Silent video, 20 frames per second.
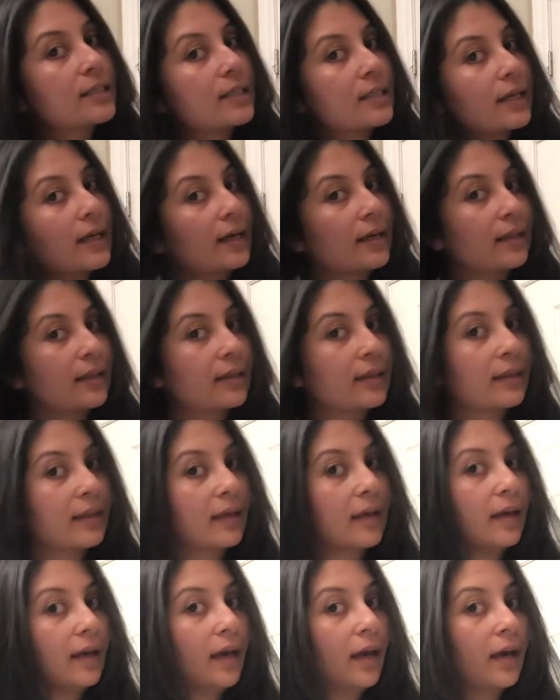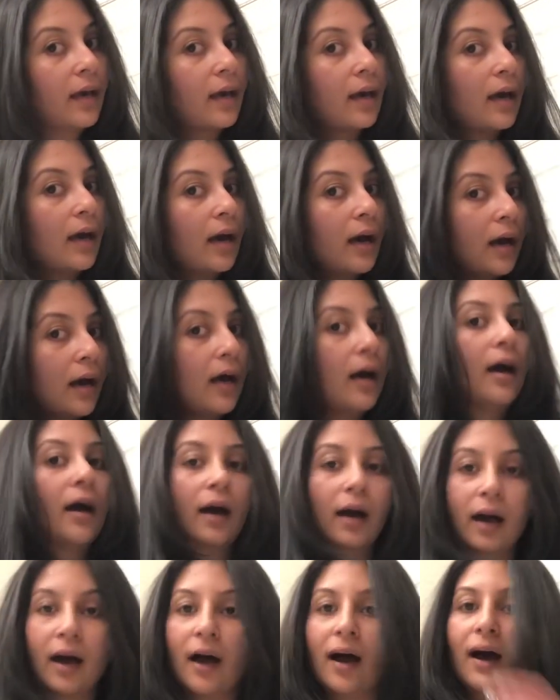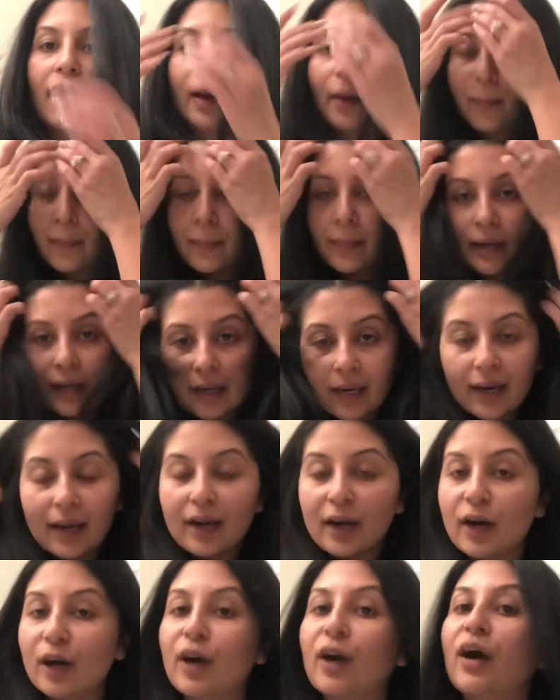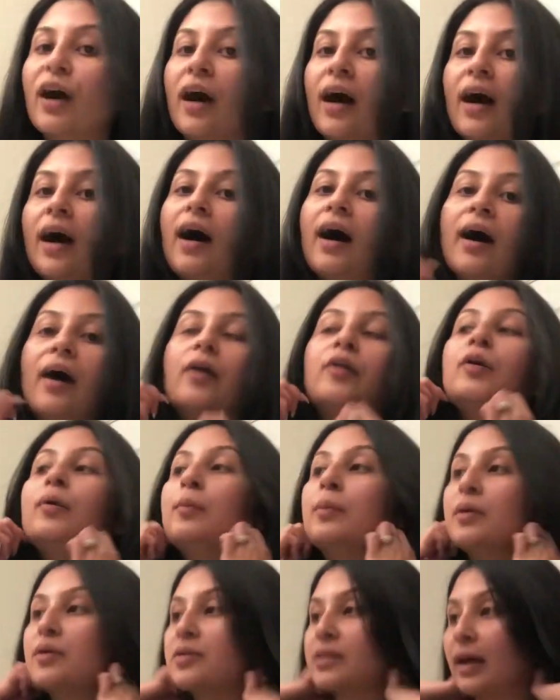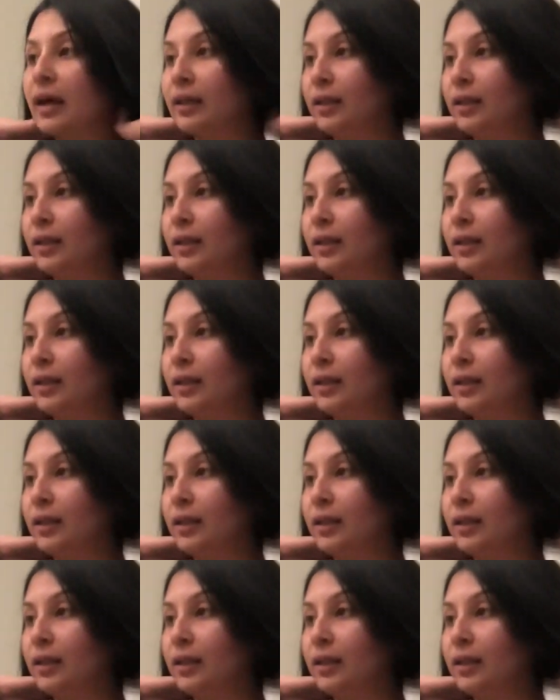I think my hair 100%